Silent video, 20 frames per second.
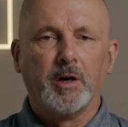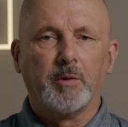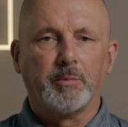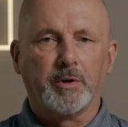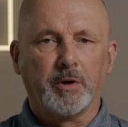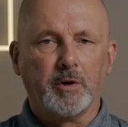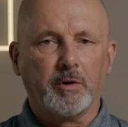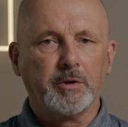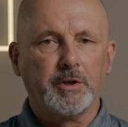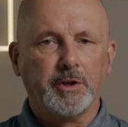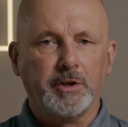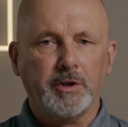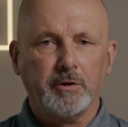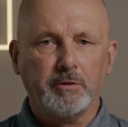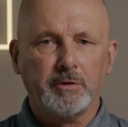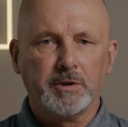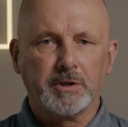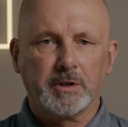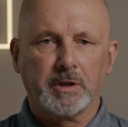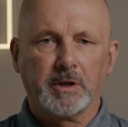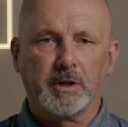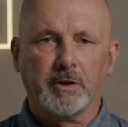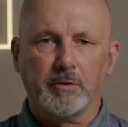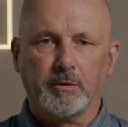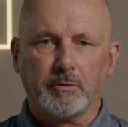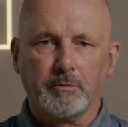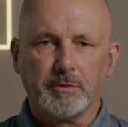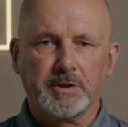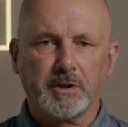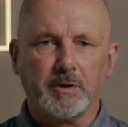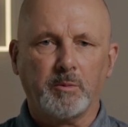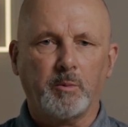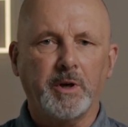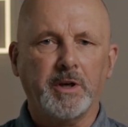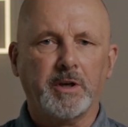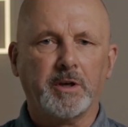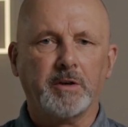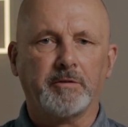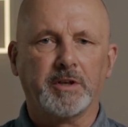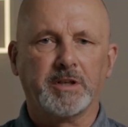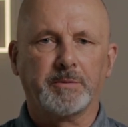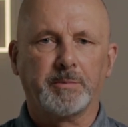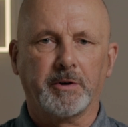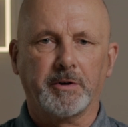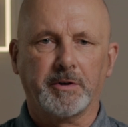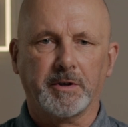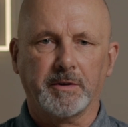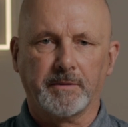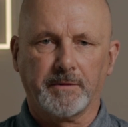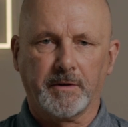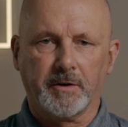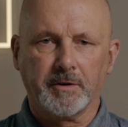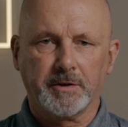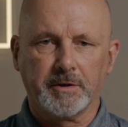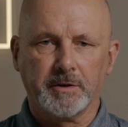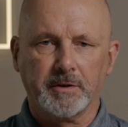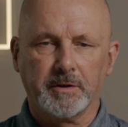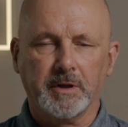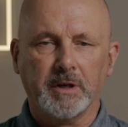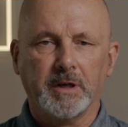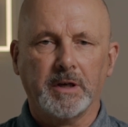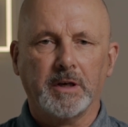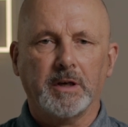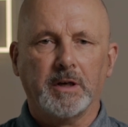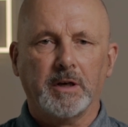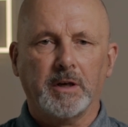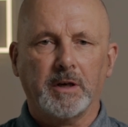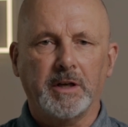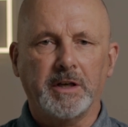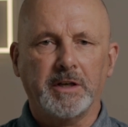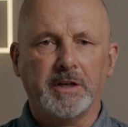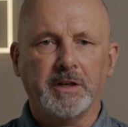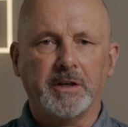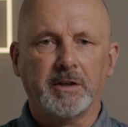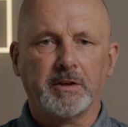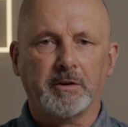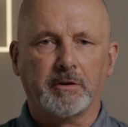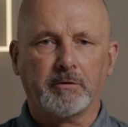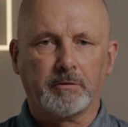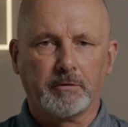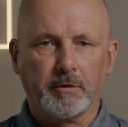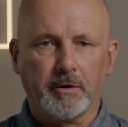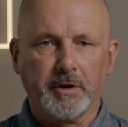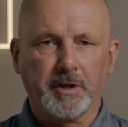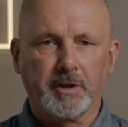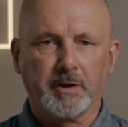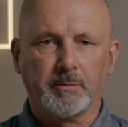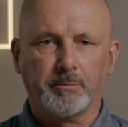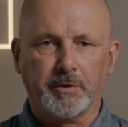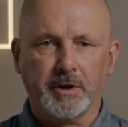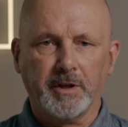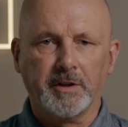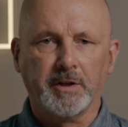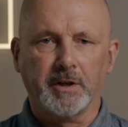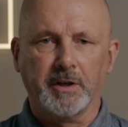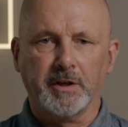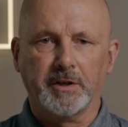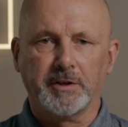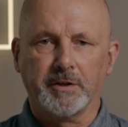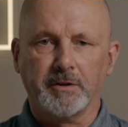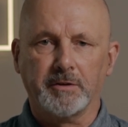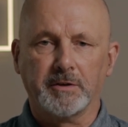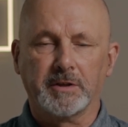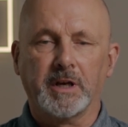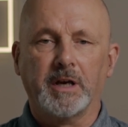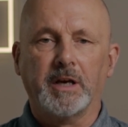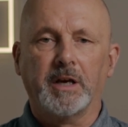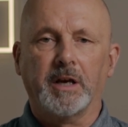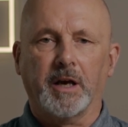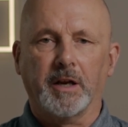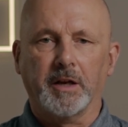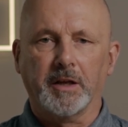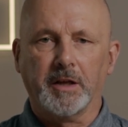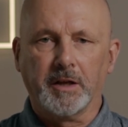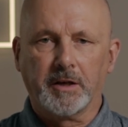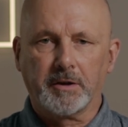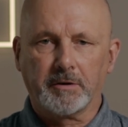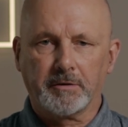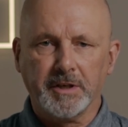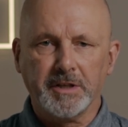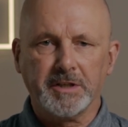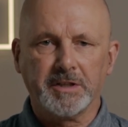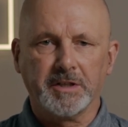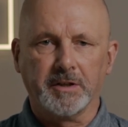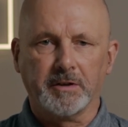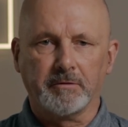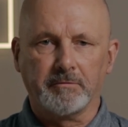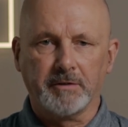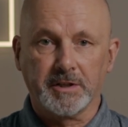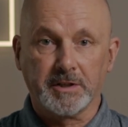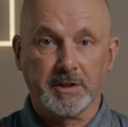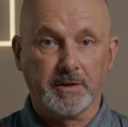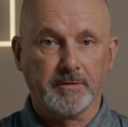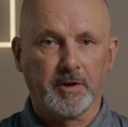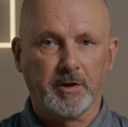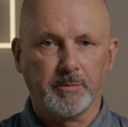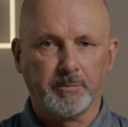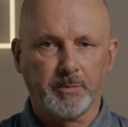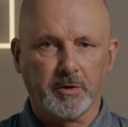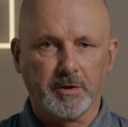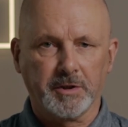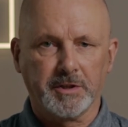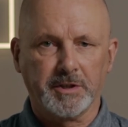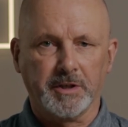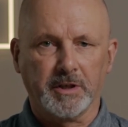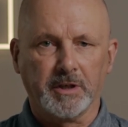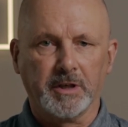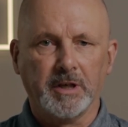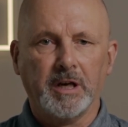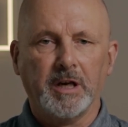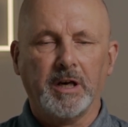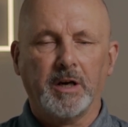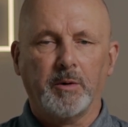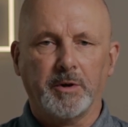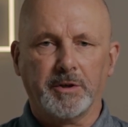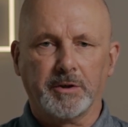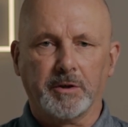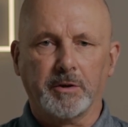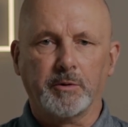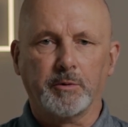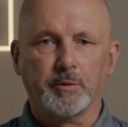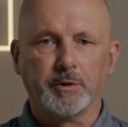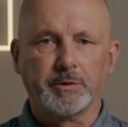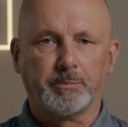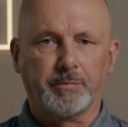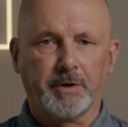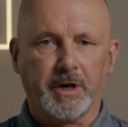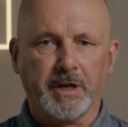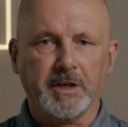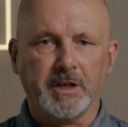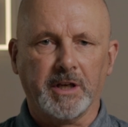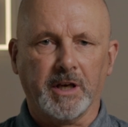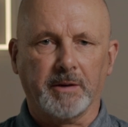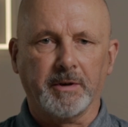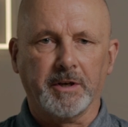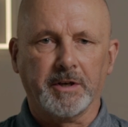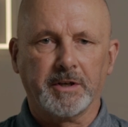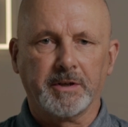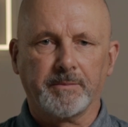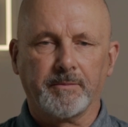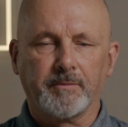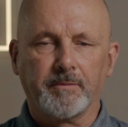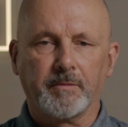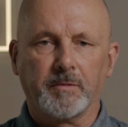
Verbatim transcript: Prolonged use can also weaken respiratory function, leading to chronic breathing issues and increasing the risk of hypoxia, which can cause brain damage.